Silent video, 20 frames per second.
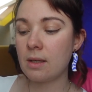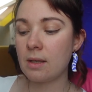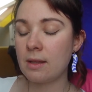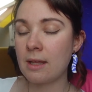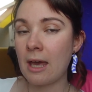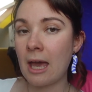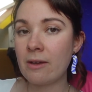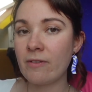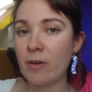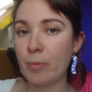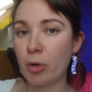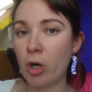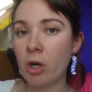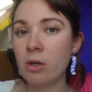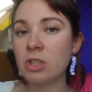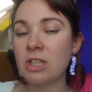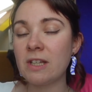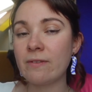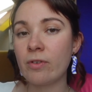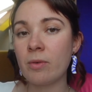that I've
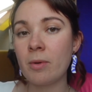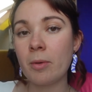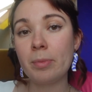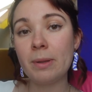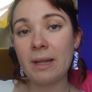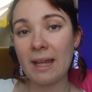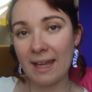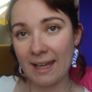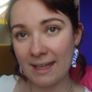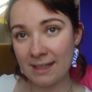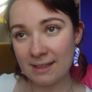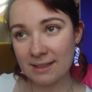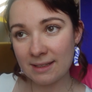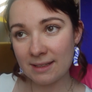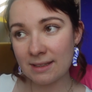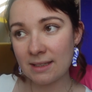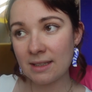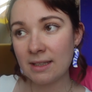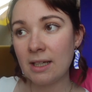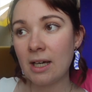approached it from a
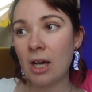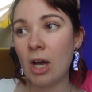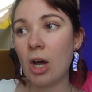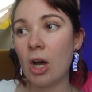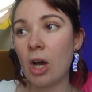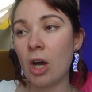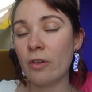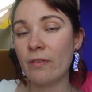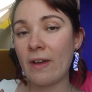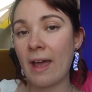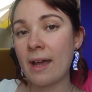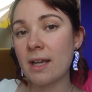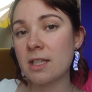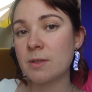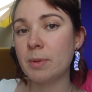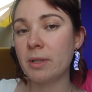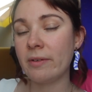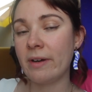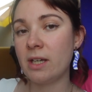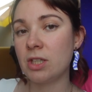place of
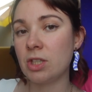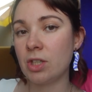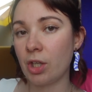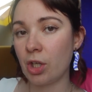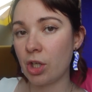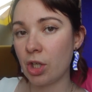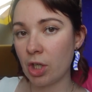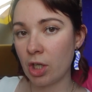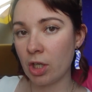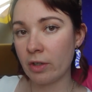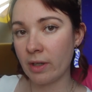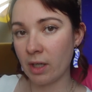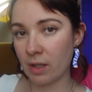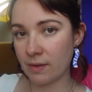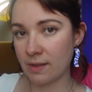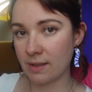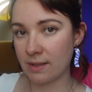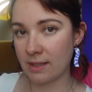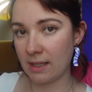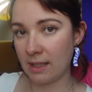exploration and
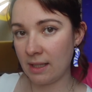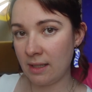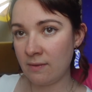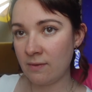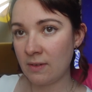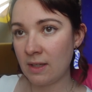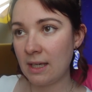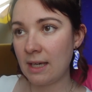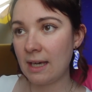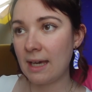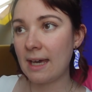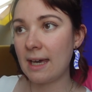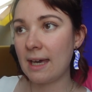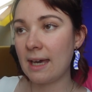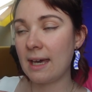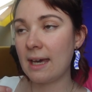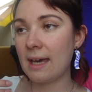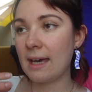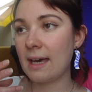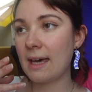curiosity.
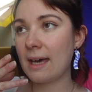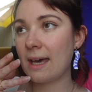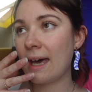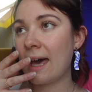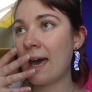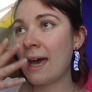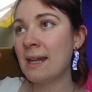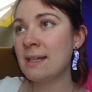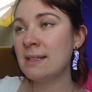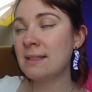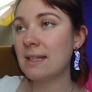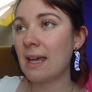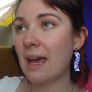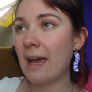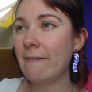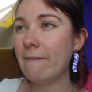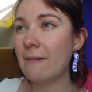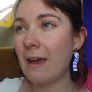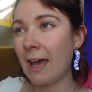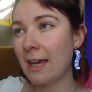And
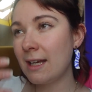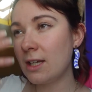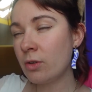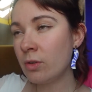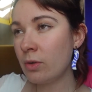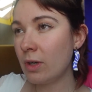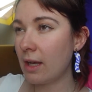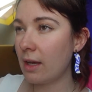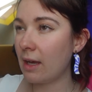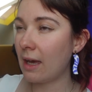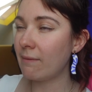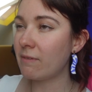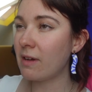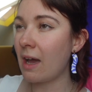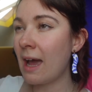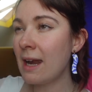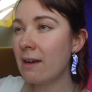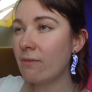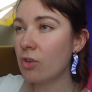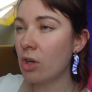I've kind
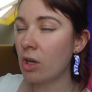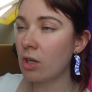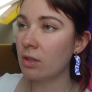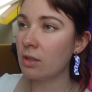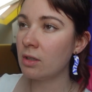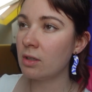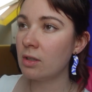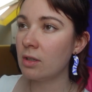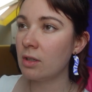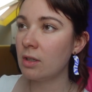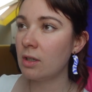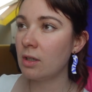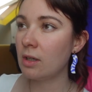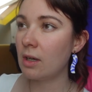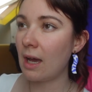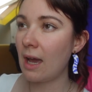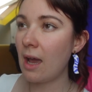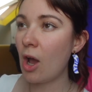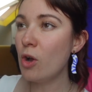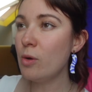of gone,
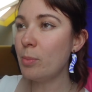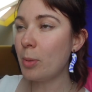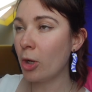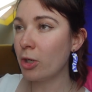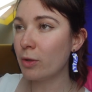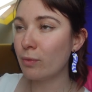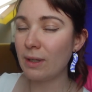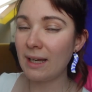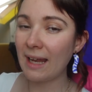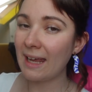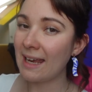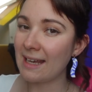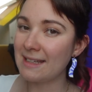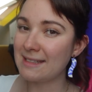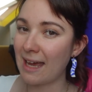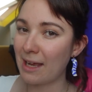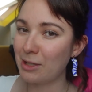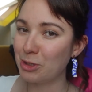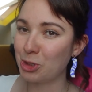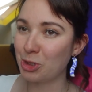I hope, on a related
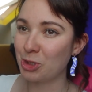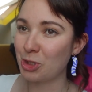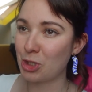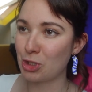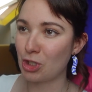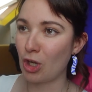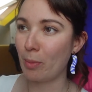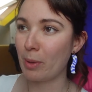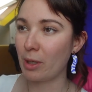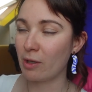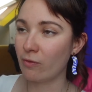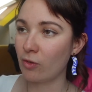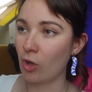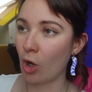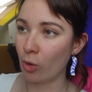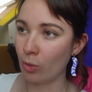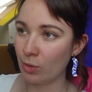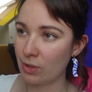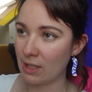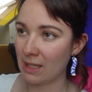tangent to the topic of
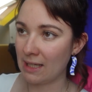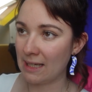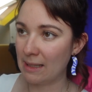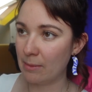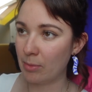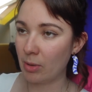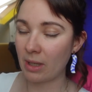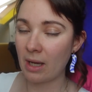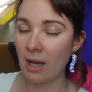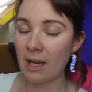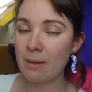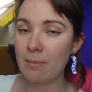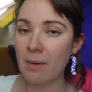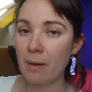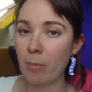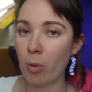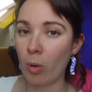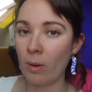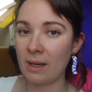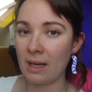goals here, but kind of my
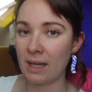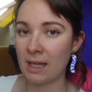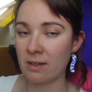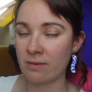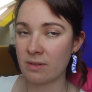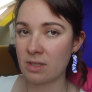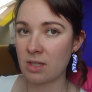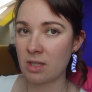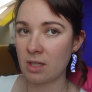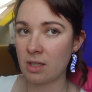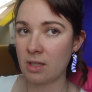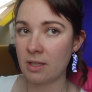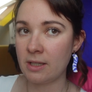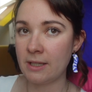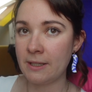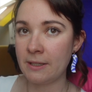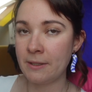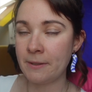point here is that